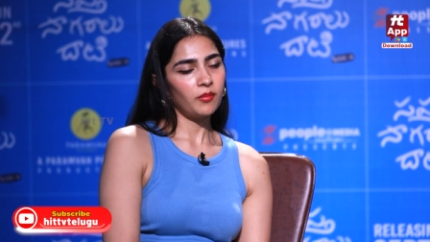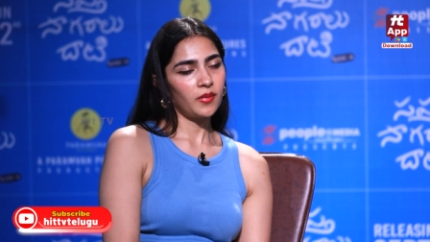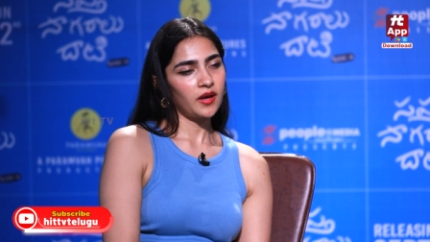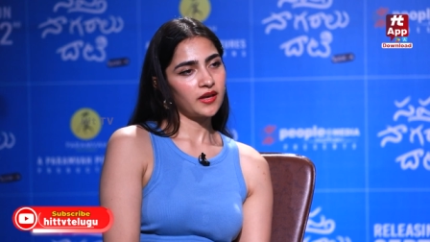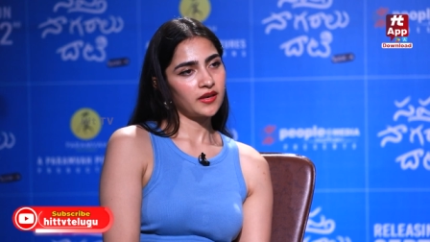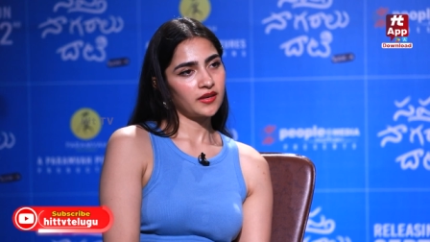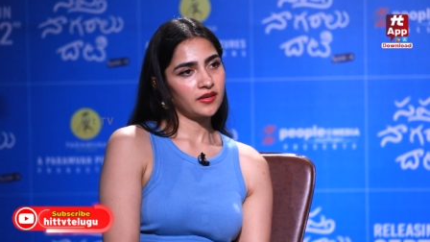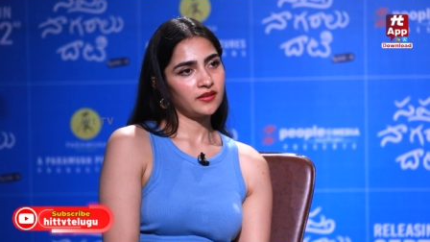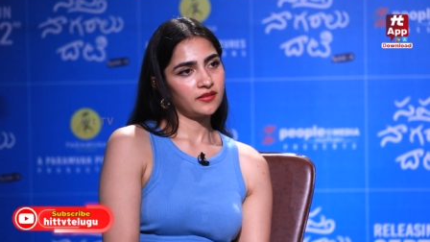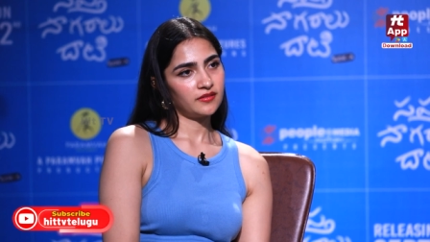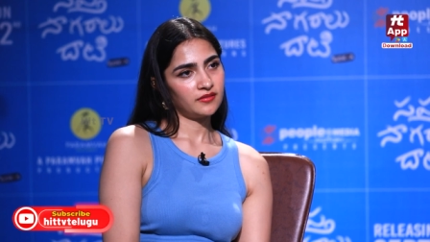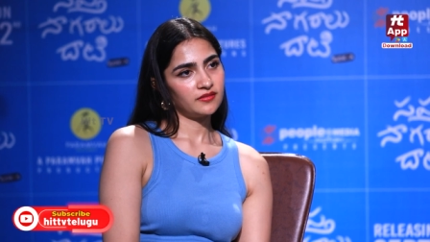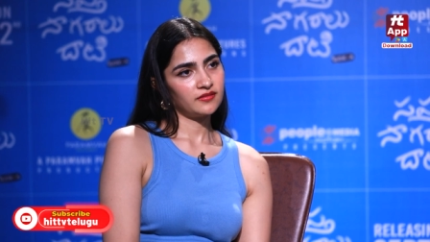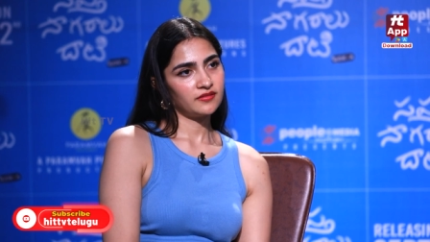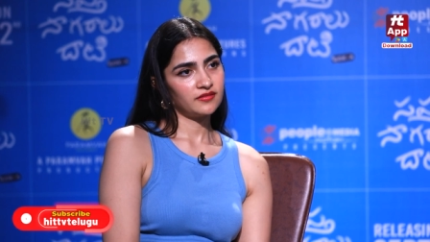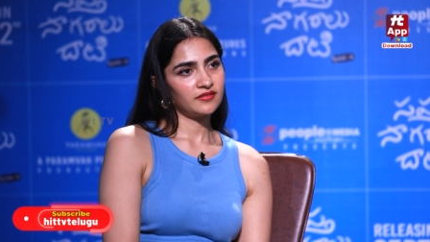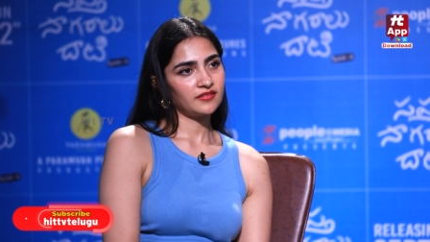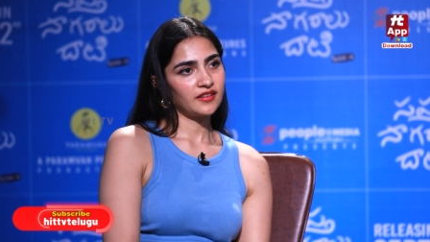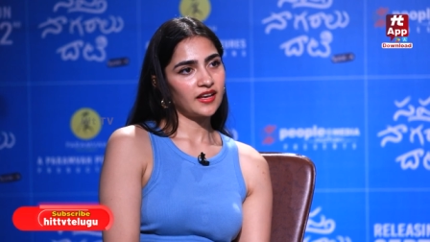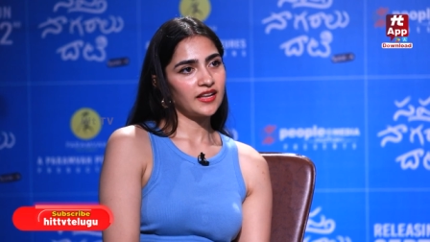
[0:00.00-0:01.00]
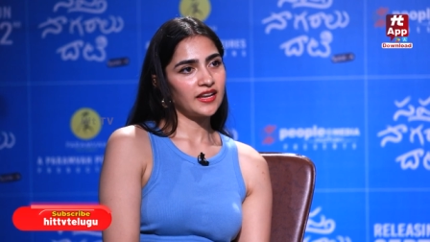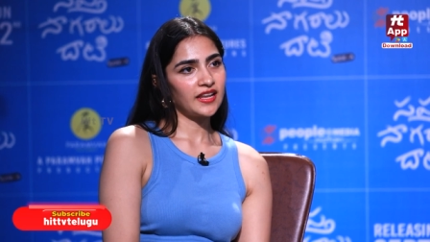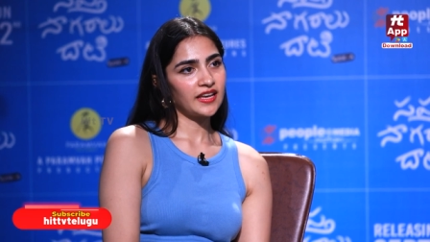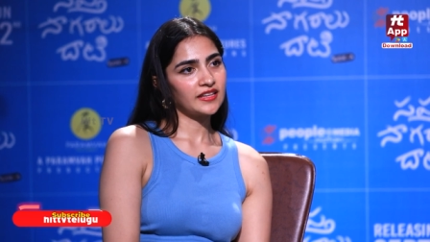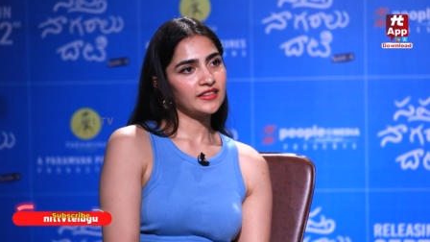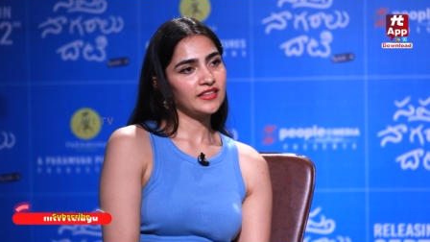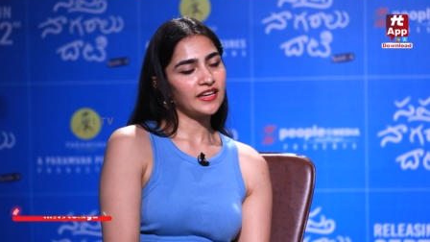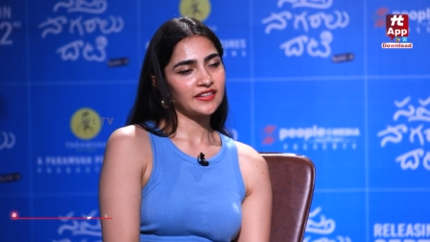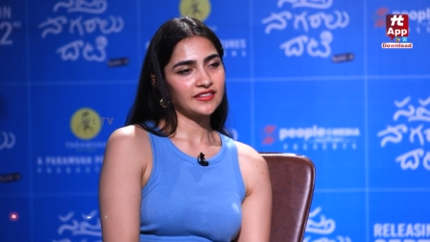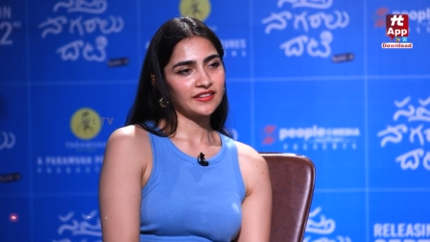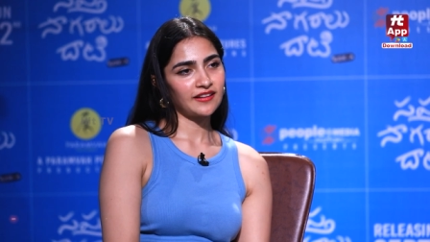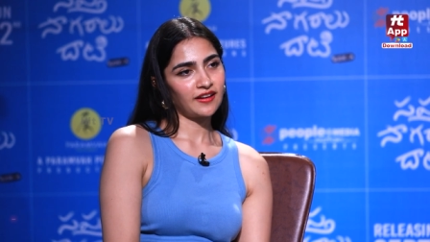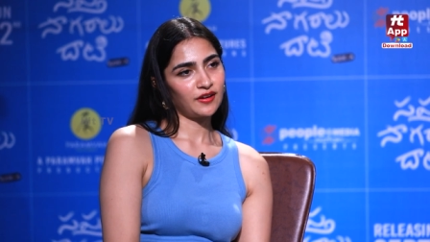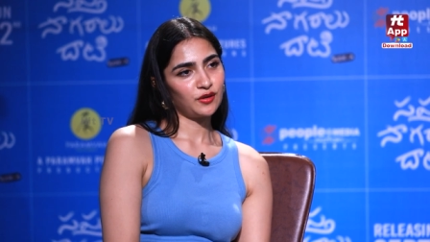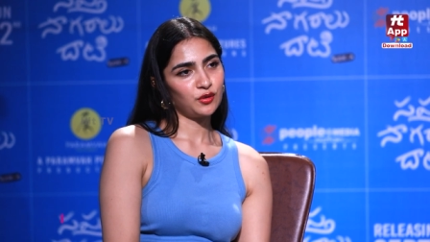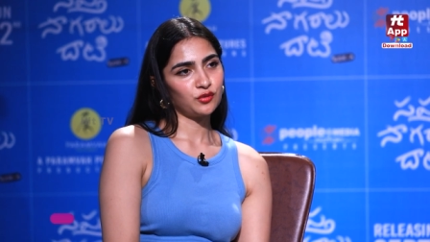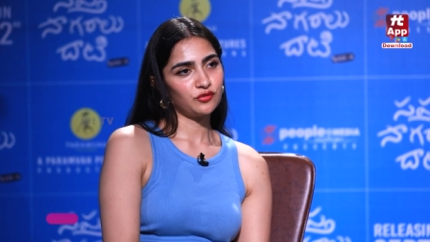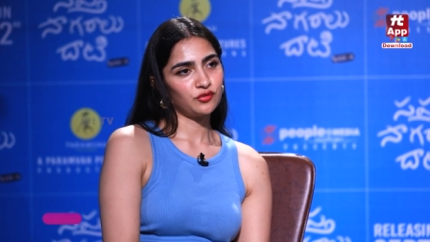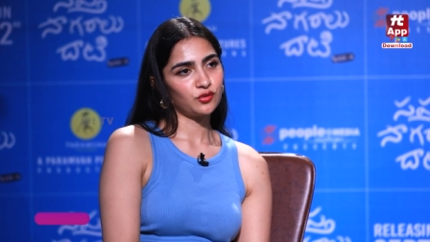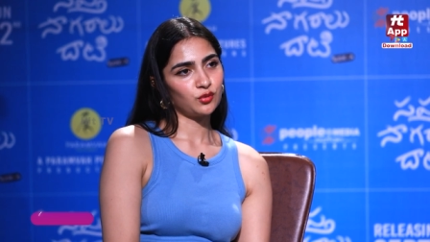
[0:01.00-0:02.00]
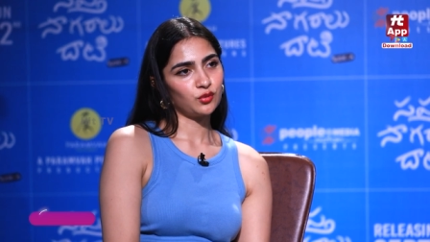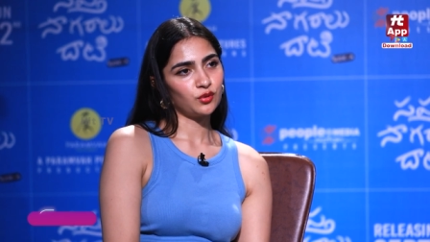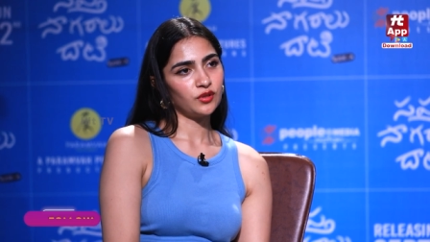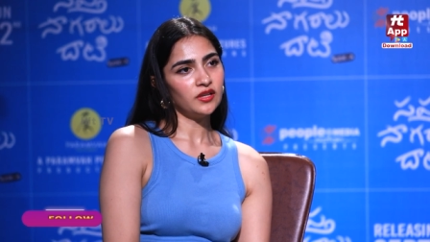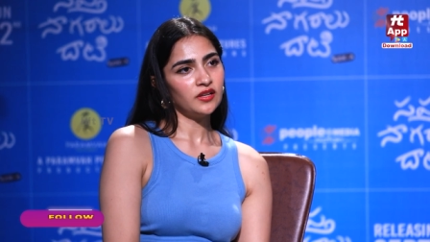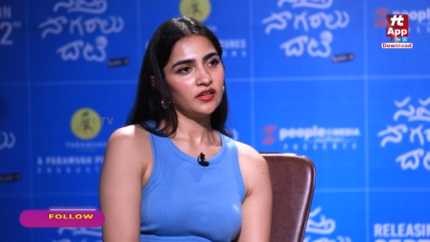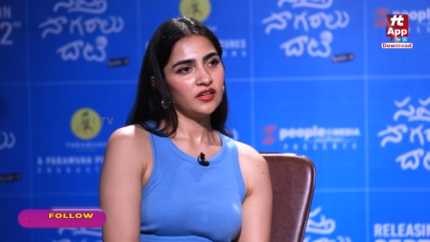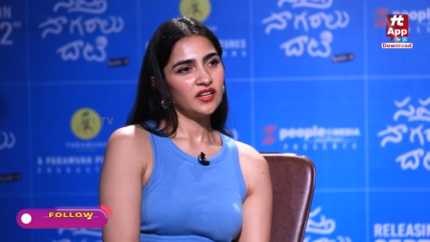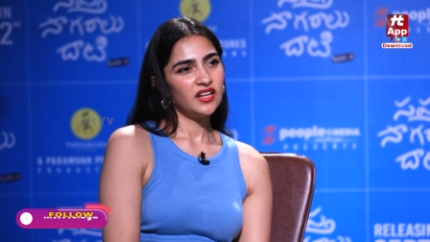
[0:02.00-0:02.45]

I I like that kind of role,